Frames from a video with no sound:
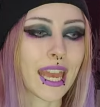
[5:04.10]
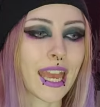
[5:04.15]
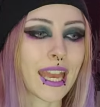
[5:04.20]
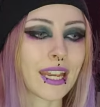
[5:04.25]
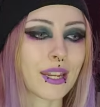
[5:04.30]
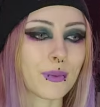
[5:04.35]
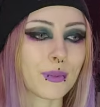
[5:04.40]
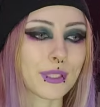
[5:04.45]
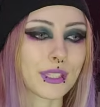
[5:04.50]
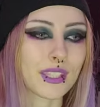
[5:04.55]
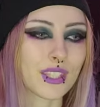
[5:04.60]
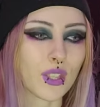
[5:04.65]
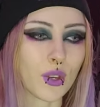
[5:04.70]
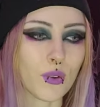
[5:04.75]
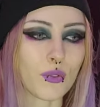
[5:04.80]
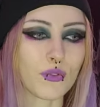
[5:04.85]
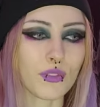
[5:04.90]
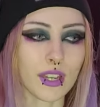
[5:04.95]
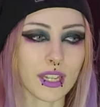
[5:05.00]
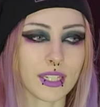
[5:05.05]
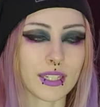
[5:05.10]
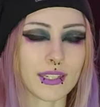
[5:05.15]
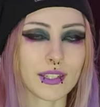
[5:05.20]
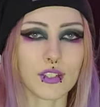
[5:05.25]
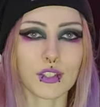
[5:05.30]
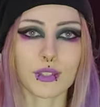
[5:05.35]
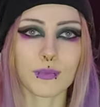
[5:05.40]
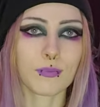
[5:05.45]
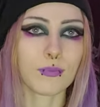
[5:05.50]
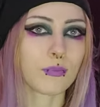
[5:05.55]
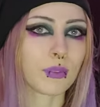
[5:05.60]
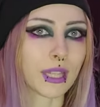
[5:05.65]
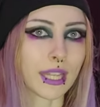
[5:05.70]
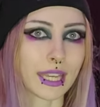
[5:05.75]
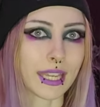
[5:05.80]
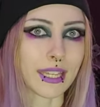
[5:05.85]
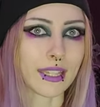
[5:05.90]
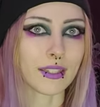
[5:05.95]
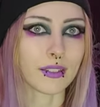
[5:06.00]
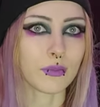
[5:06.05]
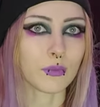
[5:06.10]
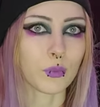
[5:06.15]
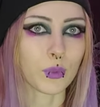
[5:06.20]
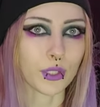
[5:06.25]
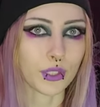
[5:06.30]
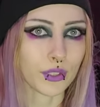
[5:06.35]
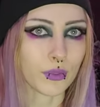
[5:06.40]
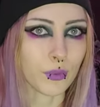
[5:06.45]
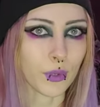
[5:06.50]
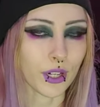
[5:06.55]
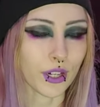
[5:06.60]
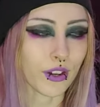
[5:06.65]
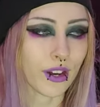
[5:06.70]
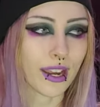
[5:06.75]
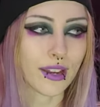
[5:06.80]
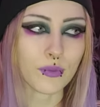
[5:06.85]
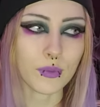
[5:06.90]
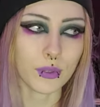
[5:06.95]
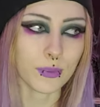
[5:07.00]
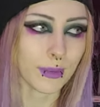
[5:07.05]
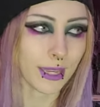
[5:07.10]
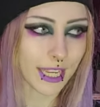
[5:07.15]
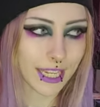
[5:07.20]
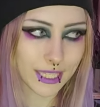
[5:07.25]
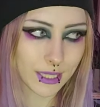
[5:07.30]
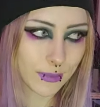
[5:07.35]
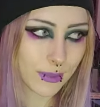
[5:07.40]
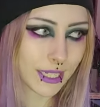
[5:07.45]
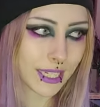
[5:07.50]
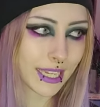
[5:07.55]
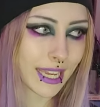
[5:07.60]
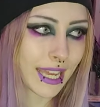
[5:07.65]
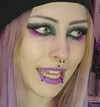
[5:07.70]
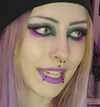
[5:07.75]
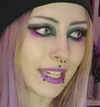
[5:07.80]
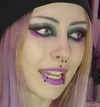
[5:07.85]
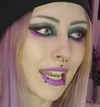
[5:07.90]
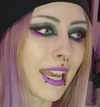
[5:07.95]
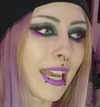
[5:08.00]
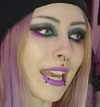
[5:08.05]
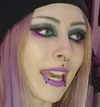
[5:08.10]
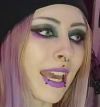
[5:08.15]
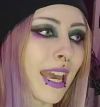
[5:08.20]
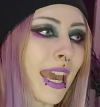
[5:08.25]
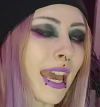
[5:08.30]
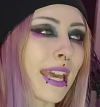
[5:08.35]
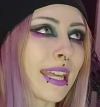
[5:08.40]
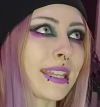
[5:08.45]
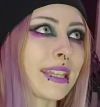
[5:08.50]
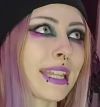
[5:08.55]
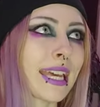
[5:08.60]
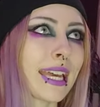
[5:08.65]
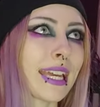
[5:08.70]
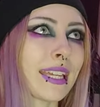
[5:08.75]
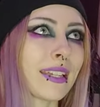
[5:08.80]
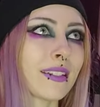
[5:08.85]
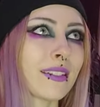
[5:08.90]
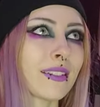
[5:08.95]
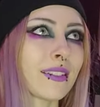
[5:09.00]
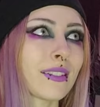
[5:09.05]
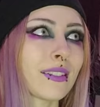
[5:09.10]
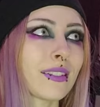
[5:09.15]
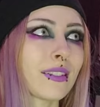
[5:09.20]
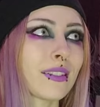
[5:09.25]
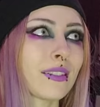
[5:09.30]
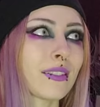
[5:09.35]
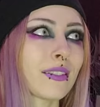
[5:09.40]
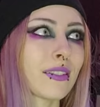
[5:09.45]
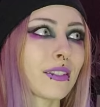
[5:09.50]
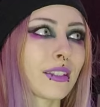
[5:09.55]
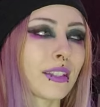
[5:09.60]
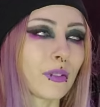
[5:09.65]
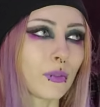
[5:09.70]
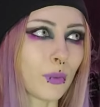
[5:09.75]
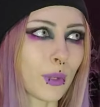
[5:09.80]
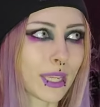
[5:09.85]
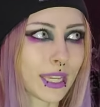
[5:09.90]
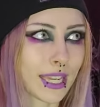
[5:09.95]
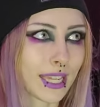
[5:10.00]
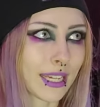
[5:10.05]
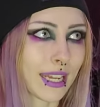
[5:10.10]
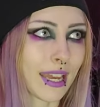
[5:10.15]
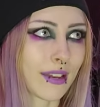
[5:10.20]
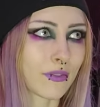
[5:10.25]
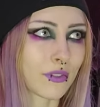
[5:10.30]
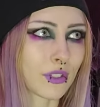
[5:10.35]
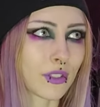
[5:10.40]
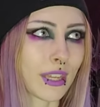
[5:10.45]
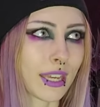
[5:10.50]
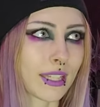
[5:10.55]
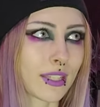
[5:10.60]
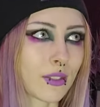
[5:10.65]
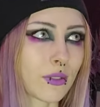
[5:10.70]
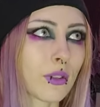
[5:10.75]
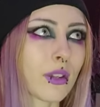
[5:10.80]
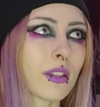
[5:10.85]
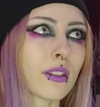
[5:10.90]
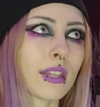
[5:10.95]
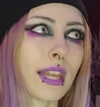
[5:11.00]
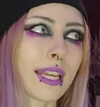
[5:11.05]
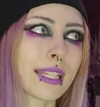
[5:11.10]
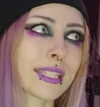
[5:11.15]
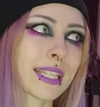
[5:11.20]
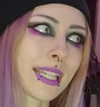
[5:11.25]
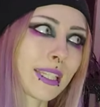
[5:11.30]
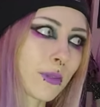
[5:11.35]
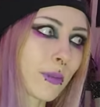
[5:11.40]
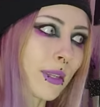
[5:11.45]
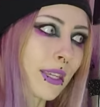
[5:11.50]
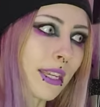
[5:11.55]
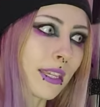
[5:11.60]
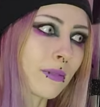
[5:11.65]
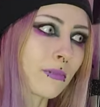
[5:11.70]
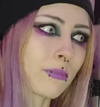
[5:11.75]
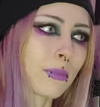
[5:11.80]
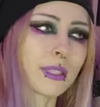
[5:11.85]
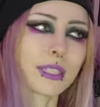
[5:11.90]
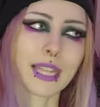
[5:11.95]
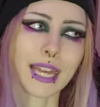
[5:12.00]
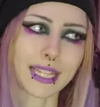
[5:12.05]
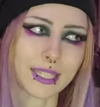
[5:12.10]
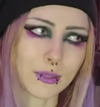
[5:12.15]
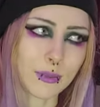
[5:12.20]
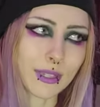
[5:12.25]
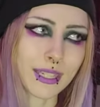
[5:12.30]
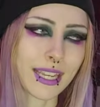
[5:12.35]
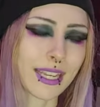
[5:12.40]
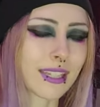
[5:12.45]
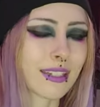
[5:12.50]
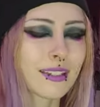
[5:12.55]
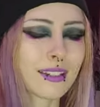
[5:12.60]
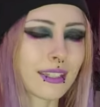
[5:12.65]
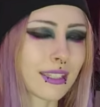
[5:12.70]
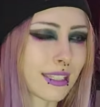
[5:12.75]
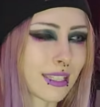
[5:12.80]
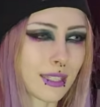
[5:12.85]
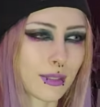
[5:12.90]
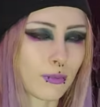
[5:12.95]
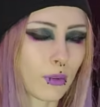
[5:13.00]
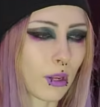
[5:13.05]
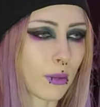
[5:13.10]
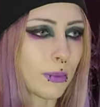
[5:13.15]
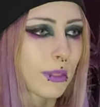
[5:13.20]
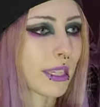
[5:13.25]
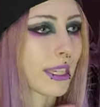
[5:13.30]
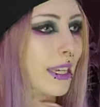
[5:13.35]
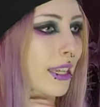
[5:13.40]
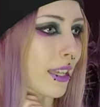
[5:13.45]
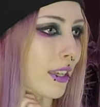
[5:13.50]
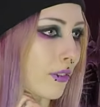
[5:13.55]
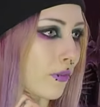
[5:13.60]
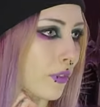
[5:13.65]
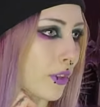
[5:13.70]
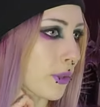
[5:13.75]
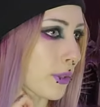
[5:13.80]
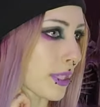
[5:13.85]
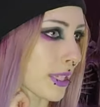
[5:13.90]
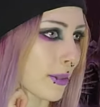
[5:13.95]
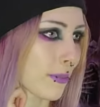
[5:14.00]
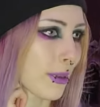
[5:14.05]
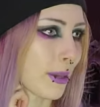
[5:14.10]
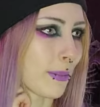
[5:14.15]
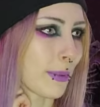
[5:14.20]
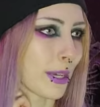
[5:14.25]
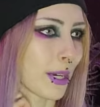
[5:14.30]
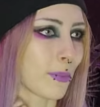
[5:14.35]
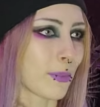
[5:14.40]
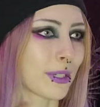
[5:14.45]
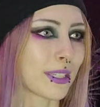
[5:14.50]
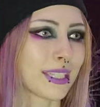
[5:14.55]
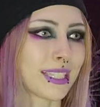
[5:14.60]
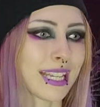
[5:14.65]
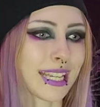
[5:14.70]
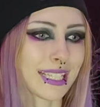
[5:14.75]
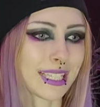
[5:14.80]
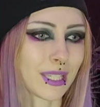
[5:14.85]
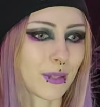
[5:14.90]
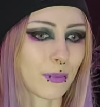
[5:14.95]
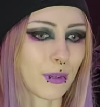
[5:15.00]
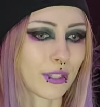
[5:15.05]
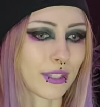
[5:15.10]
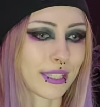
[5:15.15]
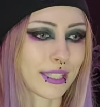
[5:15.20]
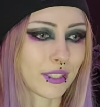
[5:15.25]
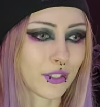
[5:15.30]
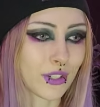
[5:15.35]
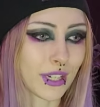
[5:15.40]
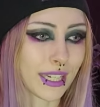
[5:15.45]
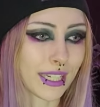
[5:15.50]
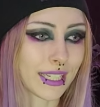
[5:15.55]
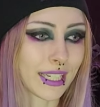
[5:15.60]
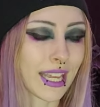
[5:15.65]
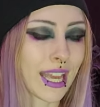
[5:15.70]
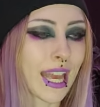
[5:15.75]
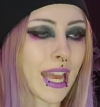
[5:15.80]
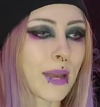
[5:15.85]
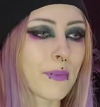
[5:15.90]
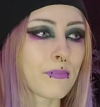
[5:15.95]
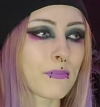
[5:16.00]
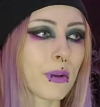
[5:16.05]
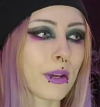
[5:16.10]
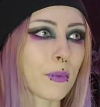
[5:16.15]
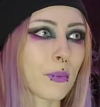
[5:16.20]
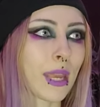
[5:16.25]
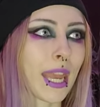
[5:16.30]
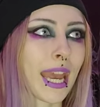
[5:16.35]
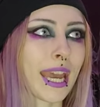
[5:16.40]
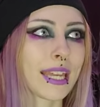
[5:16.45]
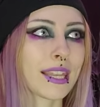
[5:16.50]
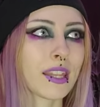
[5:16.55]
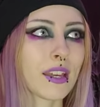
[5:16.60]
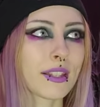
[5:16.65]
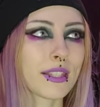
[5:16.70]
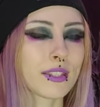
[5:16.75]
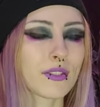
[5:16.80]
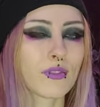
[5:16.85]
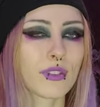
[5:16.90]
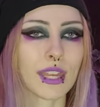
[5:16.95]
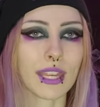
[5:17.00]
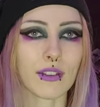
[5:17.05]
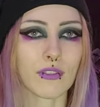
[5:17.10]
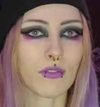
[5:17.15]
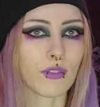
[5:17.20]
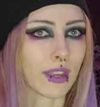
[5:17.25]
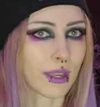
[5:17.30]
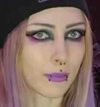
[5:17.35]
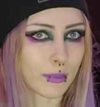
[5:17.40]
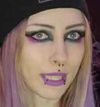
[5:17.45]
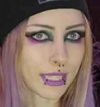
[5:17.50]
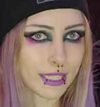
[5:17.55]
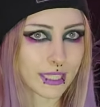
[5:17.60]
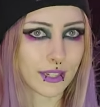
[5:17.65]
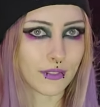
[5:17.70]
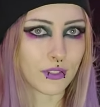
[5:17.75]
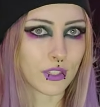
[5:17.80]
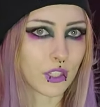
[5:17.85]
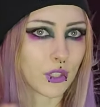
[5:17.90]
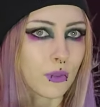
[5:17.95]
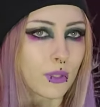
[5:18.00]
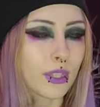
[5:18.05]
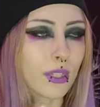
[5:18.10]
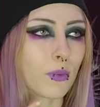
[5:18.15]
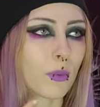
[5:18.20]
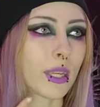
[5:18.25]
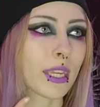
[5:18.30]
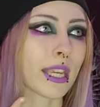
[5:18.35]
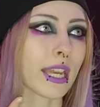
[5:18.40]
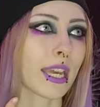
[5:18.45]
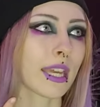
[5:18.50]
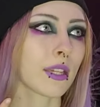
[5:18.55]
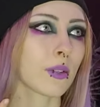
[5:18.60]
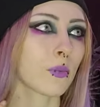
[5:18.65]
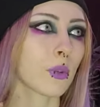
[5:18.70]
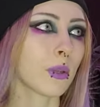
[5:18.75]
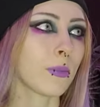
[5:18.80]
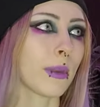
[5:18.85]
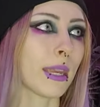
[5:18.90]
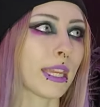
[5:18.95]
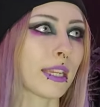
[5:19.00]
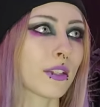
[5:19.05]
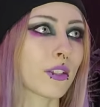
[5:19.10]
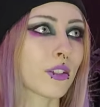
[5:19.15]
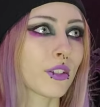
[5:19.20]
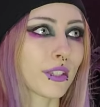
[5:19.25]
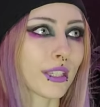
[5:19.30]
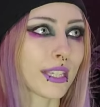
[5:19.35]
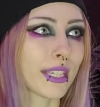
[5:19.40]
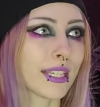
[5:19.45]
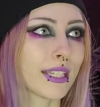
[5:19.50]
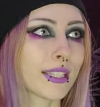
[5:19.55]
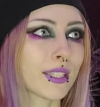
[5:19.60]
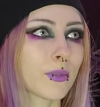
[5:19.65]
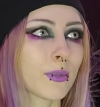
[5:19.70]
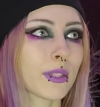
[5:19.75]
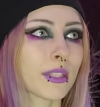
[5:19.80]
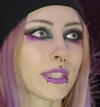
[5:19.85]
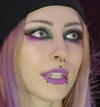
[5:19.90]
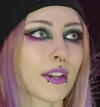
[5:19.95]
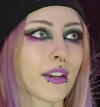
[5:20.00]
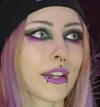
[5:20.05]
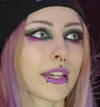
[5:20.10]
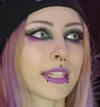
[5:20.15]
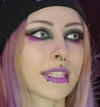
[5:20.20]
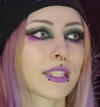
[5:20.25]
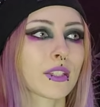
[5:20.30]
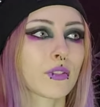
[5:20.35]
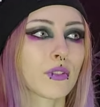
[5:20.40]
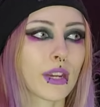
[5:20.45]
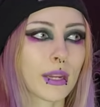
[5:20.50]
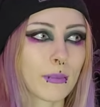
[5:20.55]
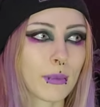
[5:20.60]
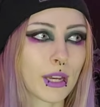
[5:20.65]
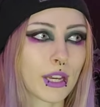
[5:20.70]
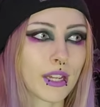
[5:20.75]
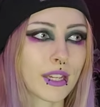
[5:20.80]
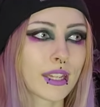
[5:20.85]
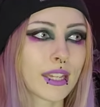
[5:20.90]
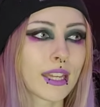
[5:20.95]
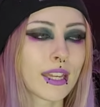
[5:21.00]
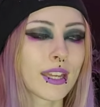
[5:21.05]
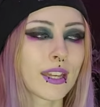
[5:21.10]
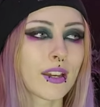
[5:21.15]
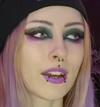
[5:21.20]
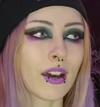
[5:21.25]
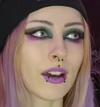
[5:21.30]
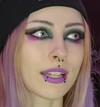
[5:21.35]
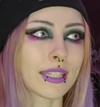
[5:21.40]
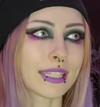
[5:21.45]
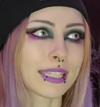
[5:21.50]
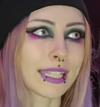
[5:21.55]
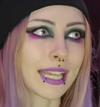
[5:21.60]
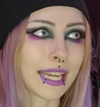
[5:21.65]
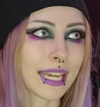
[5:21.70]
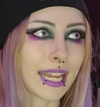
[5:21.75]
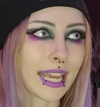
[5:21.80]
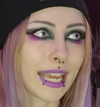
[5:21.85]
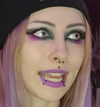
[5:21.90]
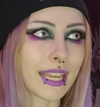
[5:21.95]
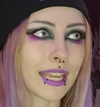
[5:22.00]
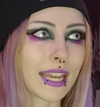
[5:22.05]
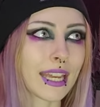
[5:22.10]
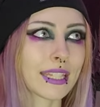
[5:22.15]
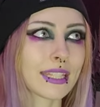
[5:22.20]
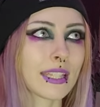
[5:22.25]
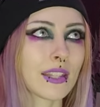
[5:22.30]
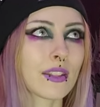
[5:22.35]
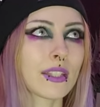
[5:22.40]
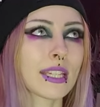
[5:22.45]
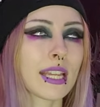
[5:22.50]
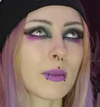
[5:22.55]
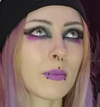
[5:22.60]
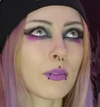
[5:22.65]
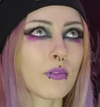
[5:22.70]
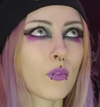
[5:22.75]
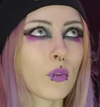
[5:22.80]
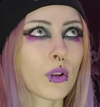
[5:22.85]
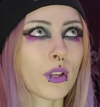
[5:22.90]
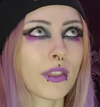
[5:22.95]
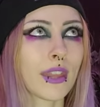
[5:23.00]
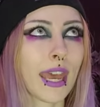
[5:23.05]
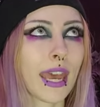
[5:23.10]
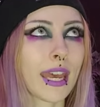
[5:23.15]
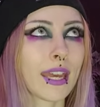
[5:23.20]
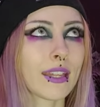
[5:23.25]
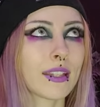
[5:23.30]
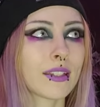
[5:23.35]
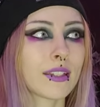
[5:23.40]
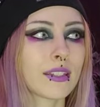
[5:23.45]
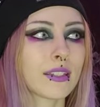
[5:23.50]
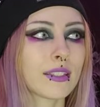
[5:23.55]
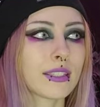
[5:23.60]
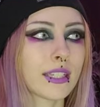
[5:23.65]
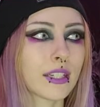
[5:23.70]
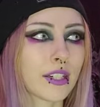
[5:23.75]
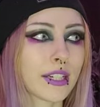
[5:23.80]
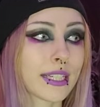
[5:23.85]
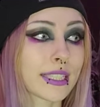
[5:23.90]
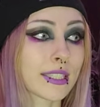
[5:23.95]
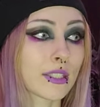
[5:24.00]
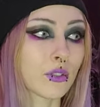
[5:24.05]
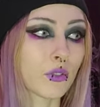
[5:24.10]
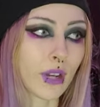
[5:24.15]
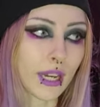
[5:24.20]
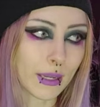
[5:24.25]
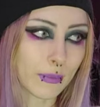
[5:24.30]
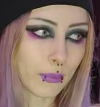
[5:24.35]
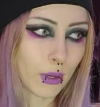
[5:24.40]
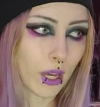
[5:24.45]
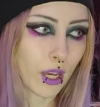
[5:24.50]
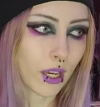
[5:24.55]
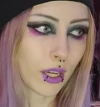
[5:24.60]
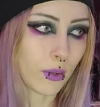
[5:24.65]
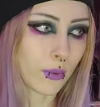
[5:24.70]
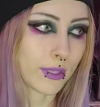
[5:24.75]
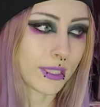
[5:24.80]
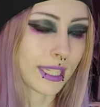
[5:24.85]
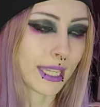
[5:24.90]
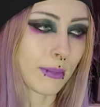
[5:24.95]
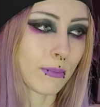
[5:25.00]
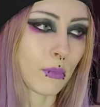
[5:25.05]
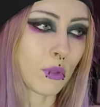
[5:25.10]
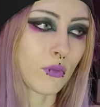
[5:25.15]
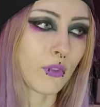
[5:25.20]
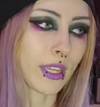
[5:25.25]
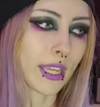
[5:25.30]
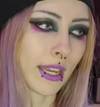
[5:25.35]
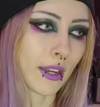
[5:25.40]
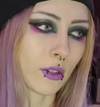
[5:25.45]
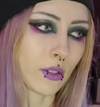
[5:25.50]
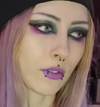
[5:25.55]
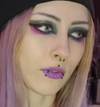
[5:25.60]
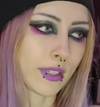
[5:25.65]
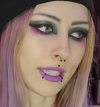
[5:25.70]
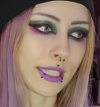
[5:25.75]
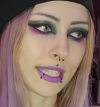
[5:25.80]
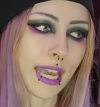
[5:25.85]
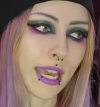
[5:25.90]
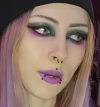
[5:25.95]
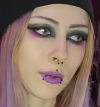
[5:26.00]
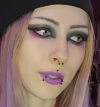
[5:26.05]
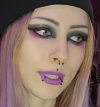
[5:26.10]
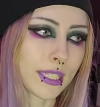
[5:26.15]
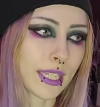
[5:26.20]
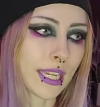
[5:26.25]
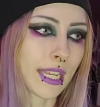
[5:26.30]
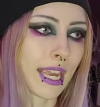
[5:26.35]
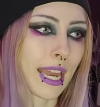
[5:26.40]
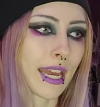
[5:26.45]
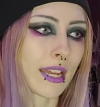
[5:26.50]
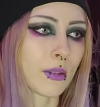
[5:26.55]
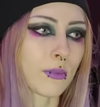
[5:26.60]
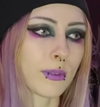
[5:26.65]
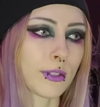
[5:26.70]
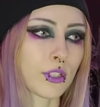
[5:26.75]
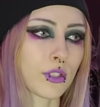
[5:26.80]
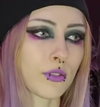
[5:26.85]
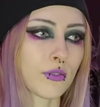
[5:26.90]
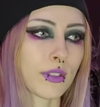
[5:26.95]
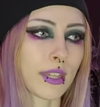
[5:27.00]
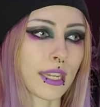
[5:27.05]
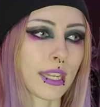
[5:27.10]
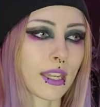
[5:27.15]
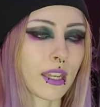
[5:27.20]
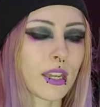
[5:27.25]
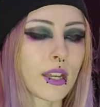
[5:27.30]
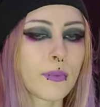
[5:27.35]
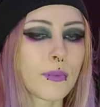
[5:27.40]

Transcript: and it was so fun to just play World of Warcraft with my husband again. And then the weekend after that, so not last weekend, but last weekend, this is probably getting confusing, maybe I'll put dates up on the screen, but we had lots of like family stuff to do on the weekend. We made cookies with Derek's grandma on Sunday, and then the day before that, Derek's grandpa was like moving out of his house and he had a bunch of like